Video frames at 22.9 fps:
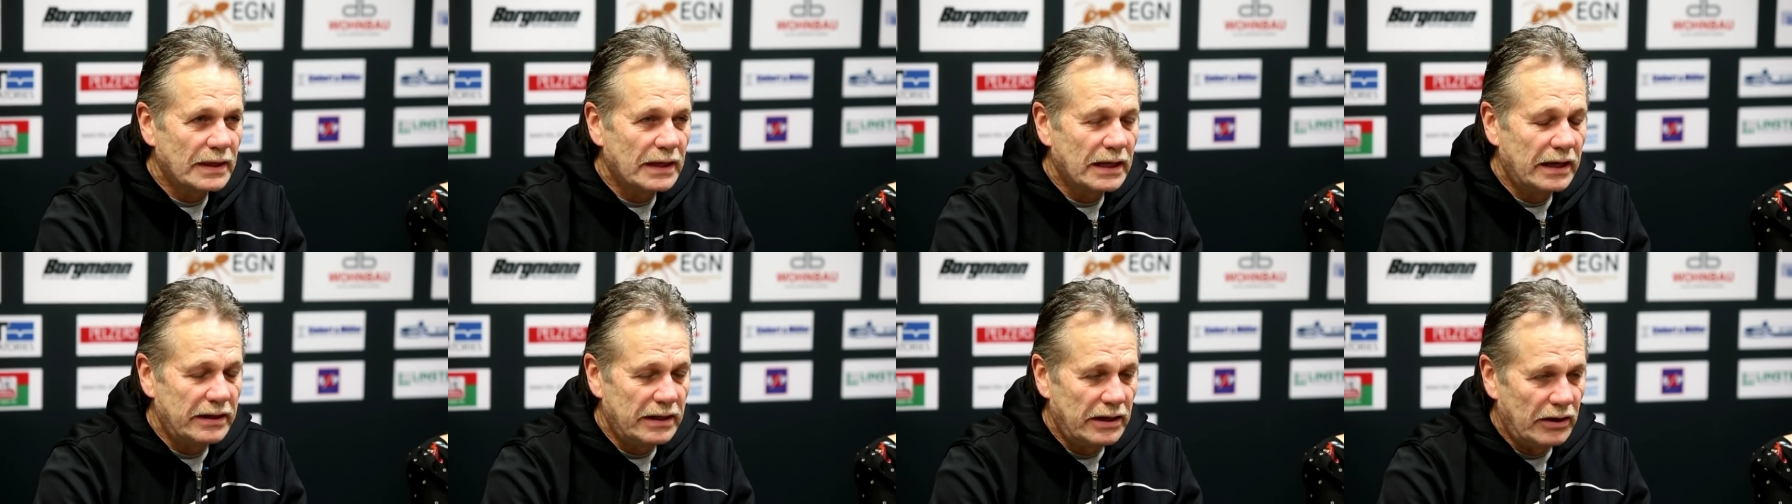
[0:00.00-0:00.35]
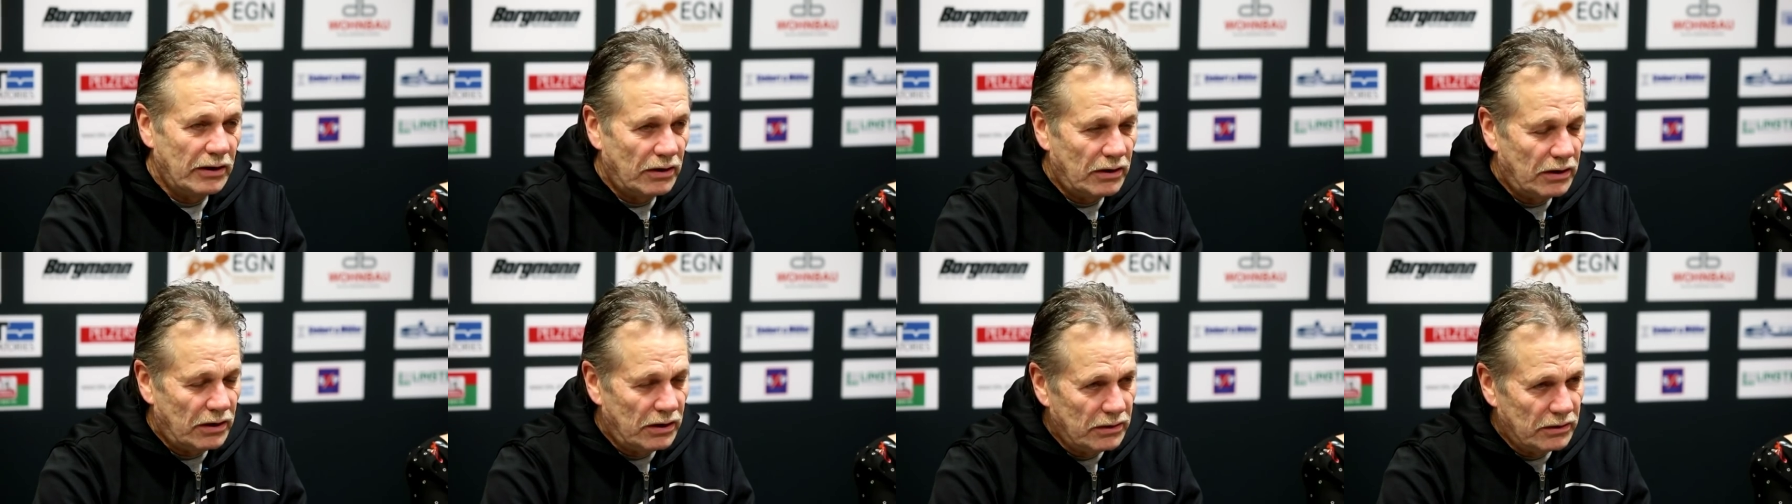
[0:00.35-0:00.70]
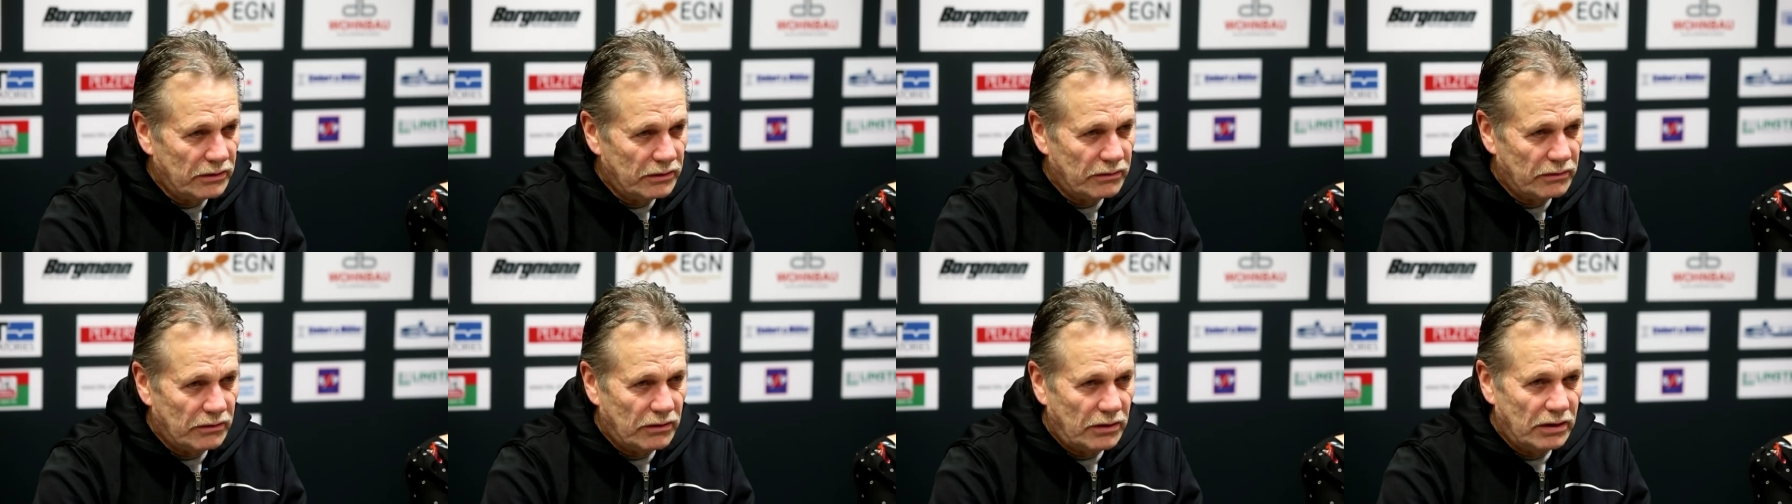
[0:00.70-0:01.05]
And they all,
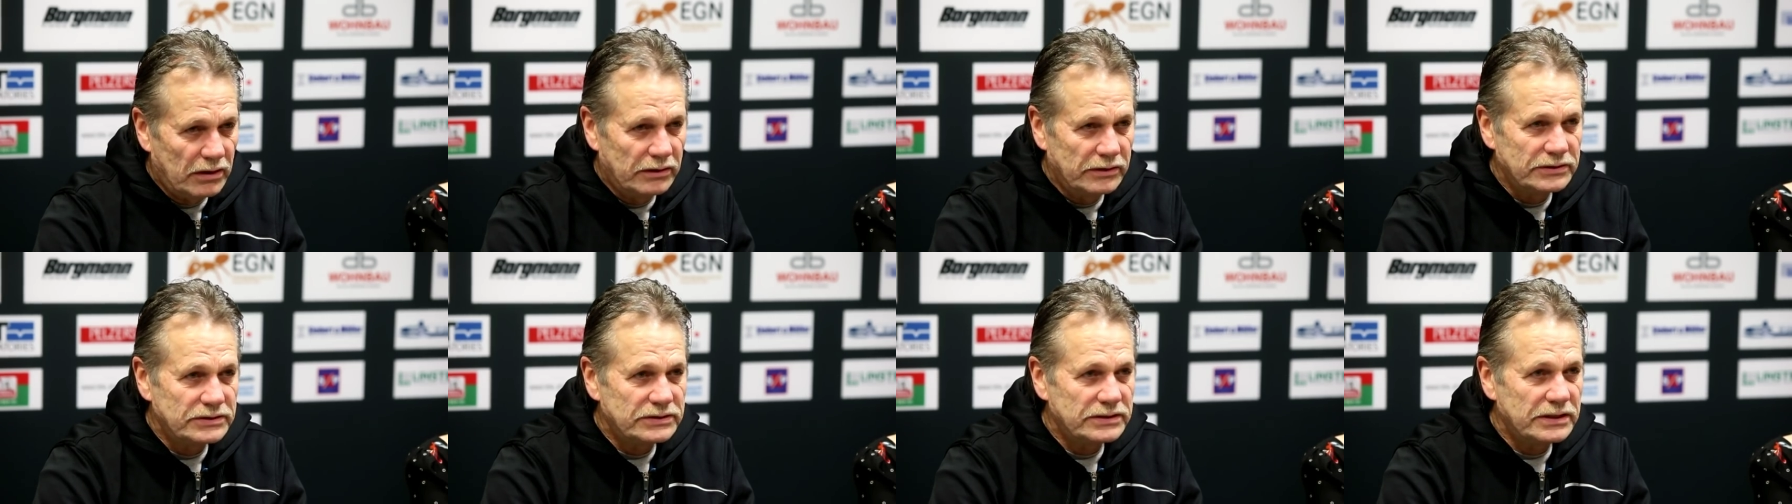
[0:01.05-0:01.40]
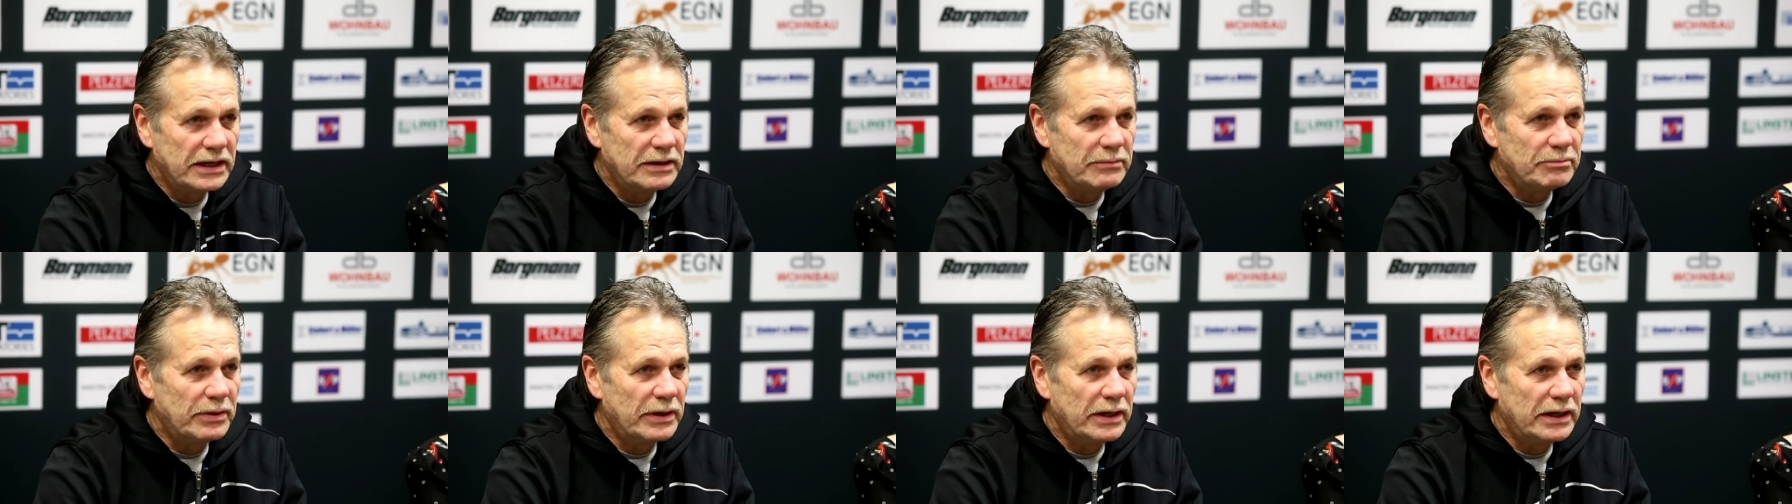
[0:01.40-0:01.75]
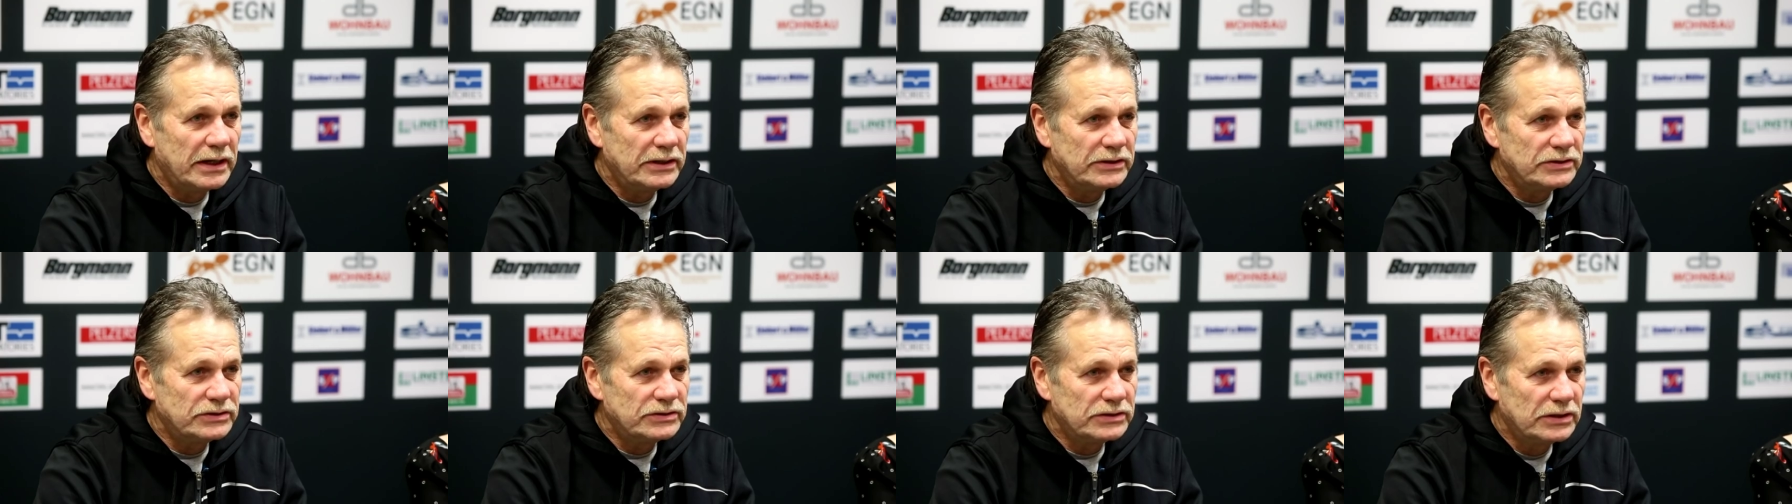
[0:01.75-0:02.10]
they're all on the same
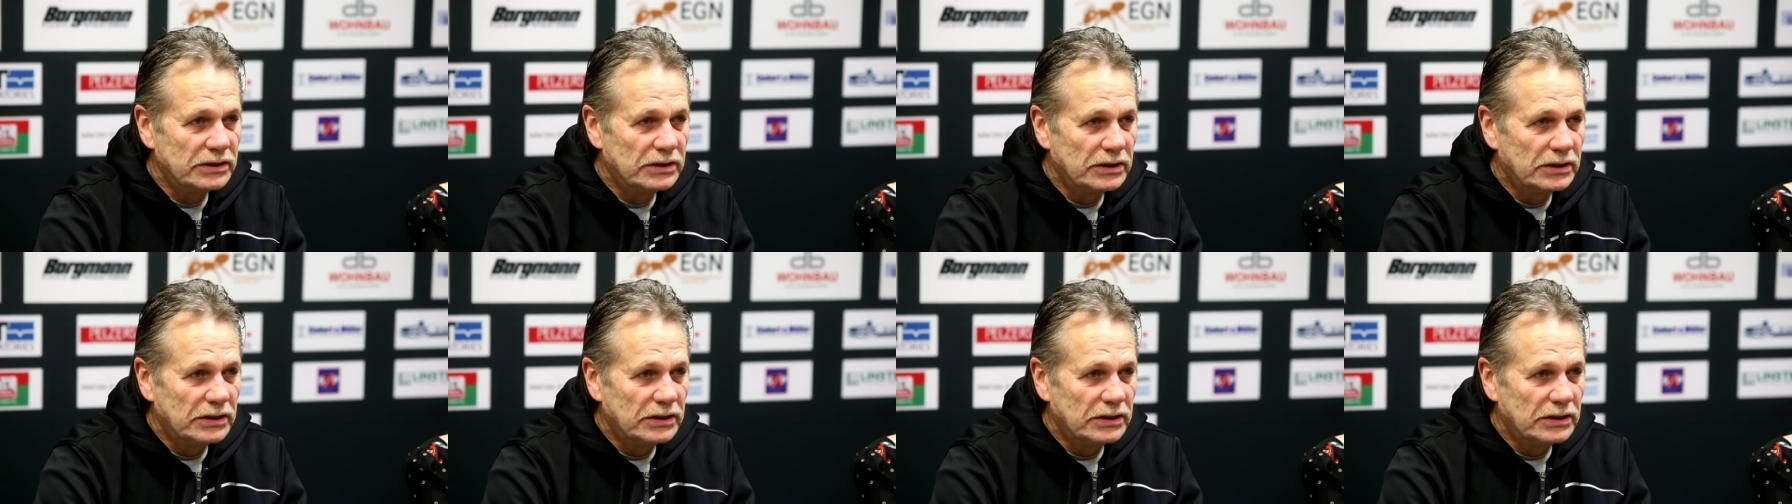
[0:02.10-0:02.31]
page.